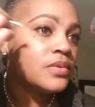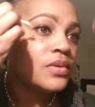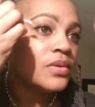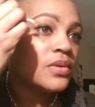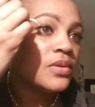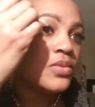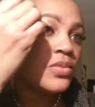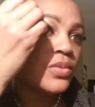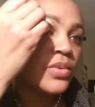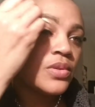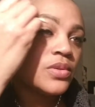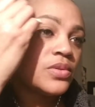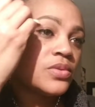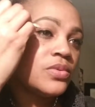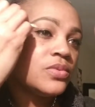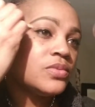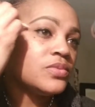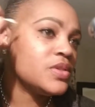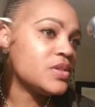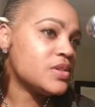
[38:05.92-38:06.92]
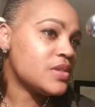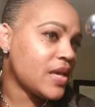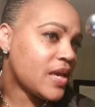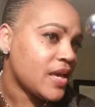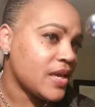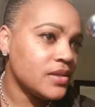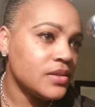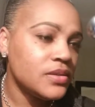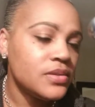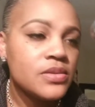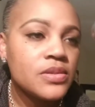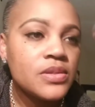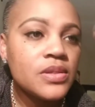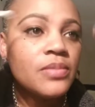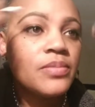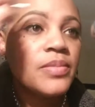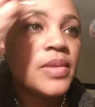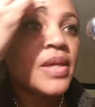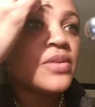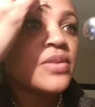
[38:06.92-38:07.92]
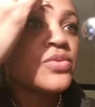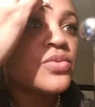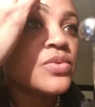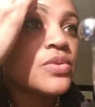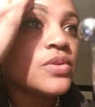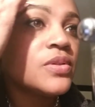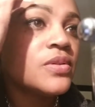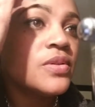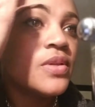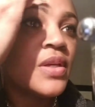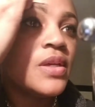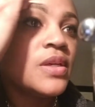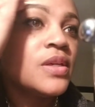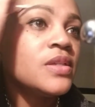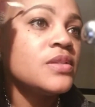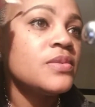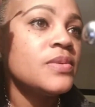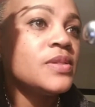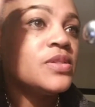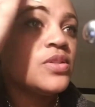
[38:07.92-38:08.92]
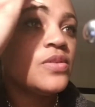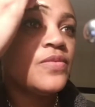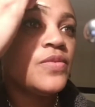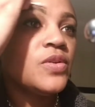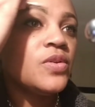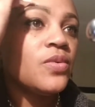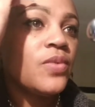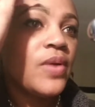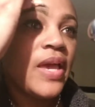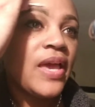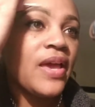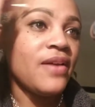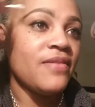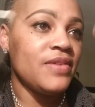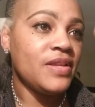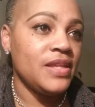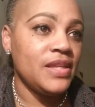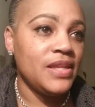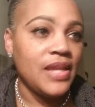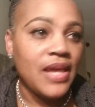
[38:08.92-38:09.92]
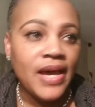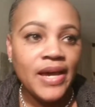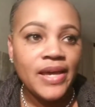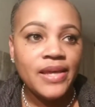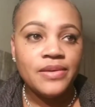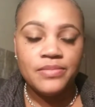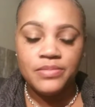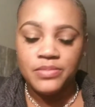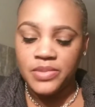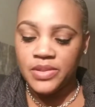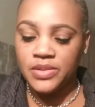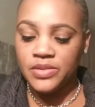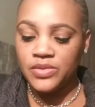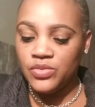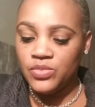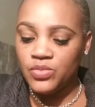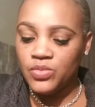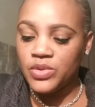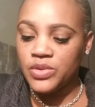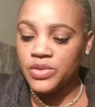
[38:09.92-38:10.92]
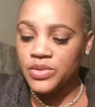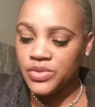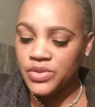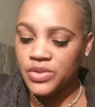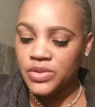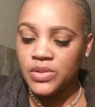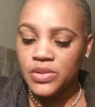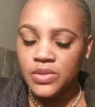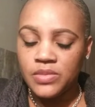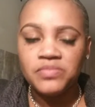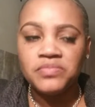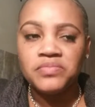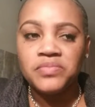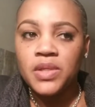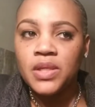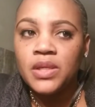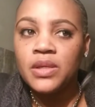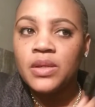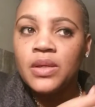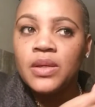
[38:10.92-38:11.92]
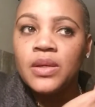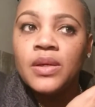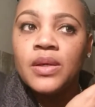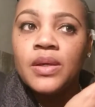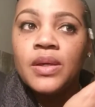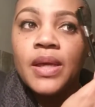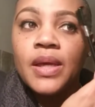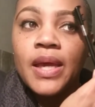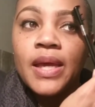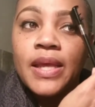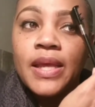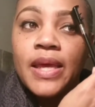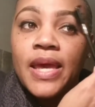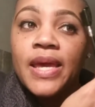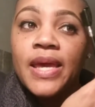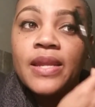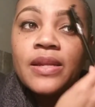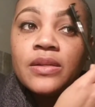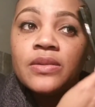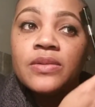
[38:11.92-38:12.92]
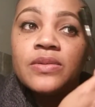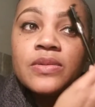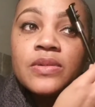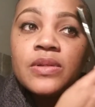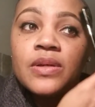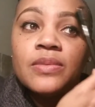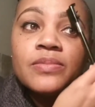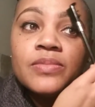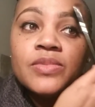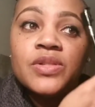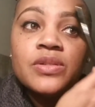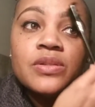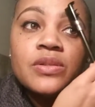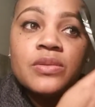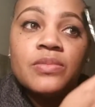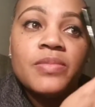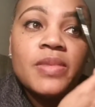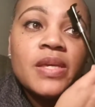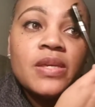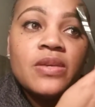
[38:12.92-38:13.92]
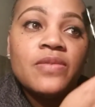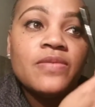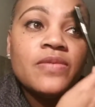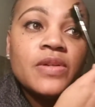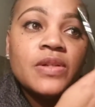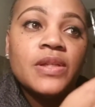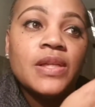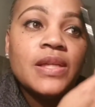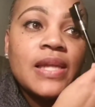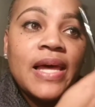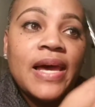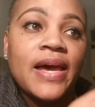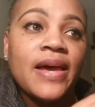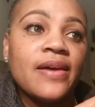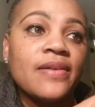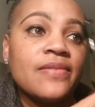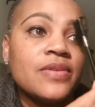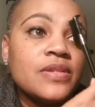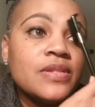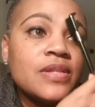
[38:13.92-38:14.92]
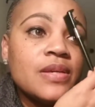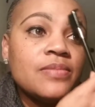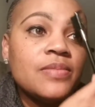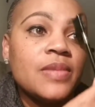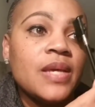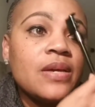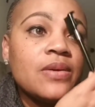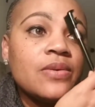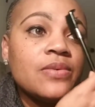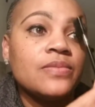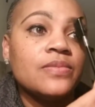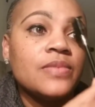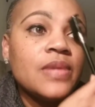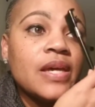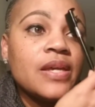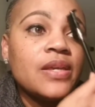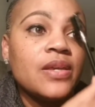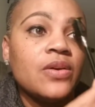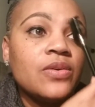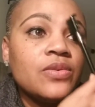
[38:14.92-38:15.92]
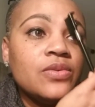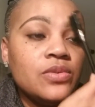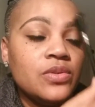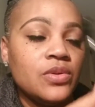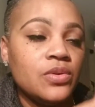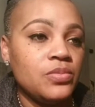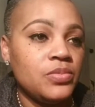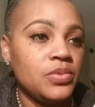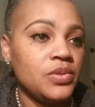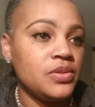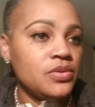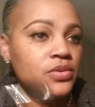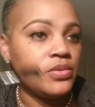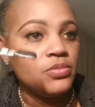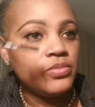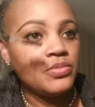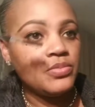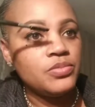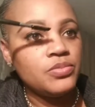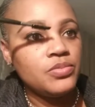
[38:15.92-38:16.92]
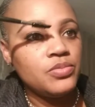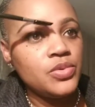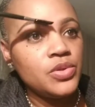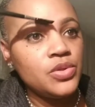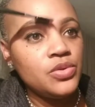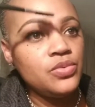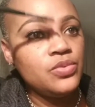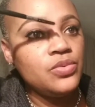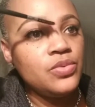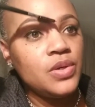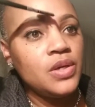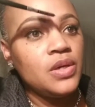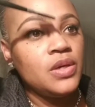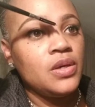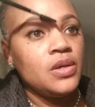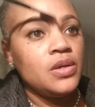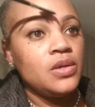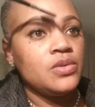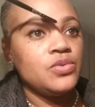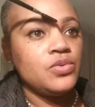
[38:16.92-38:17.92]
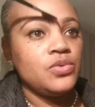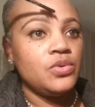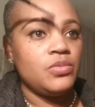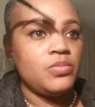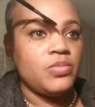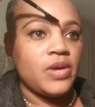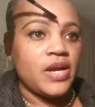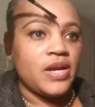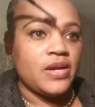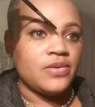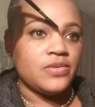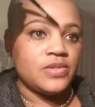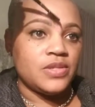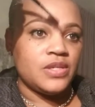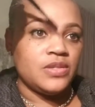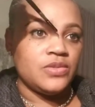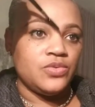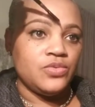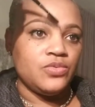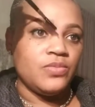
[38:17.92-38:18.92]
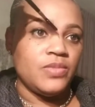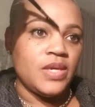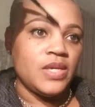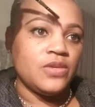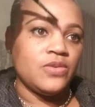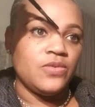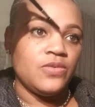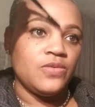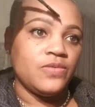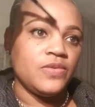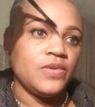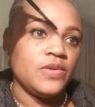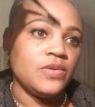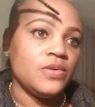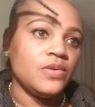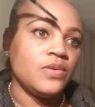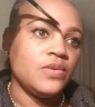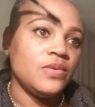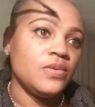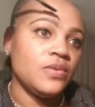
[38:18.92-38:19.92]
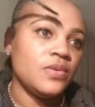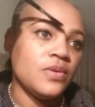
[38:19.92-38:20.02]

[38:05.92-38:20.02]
you want to do, just add a little something extra, especially if you don't have a lot, but you want to just kind of add a little something just to make you feel alive. Because I'm not going to lie, y'all. You know, when you do your brows, they do make you feel